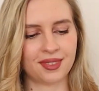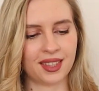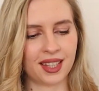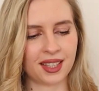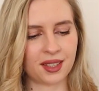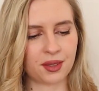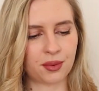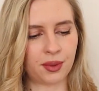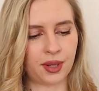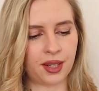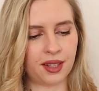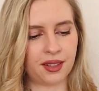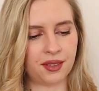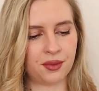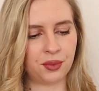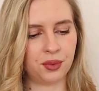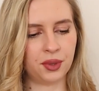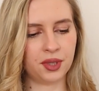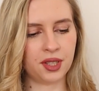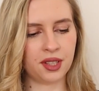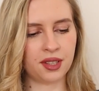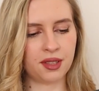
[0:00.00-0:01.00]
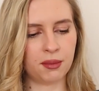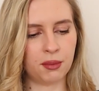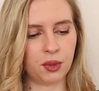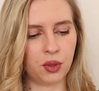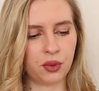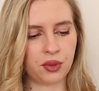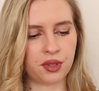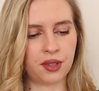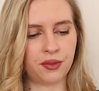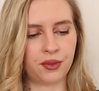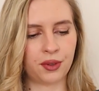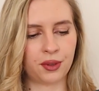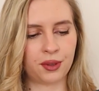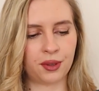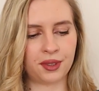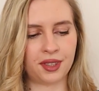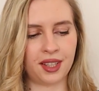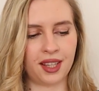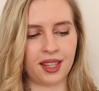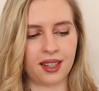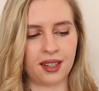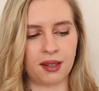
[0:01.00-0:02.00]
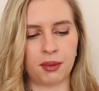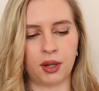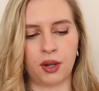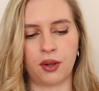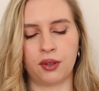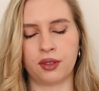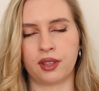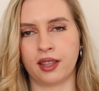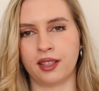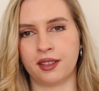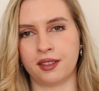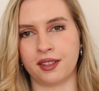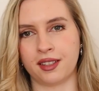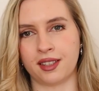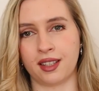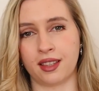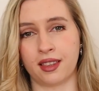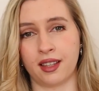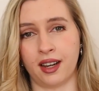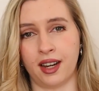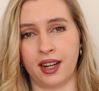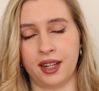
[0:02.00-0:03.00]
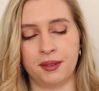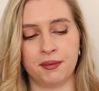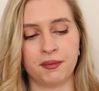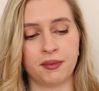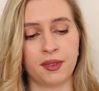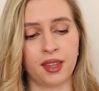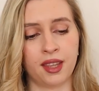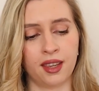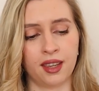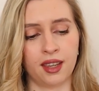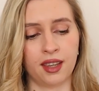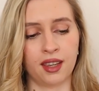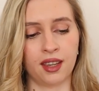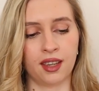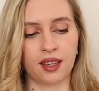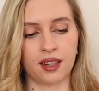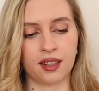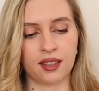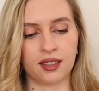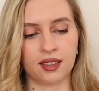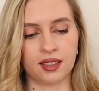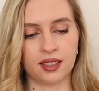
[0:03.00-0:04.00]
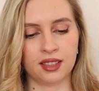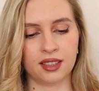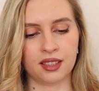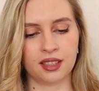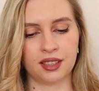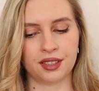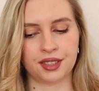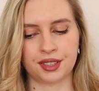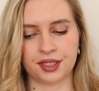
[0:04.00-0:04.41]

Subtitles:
Next one, what is the most difficult thing about learning guitar? I